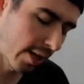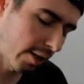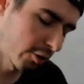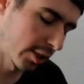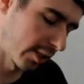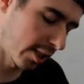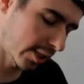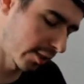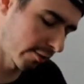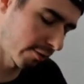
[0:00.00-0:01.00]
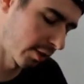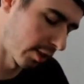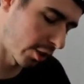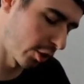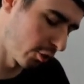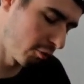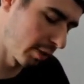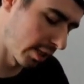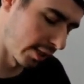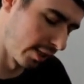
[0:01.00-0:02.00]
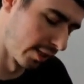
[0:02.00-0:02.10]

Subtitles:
How seductive are you getting?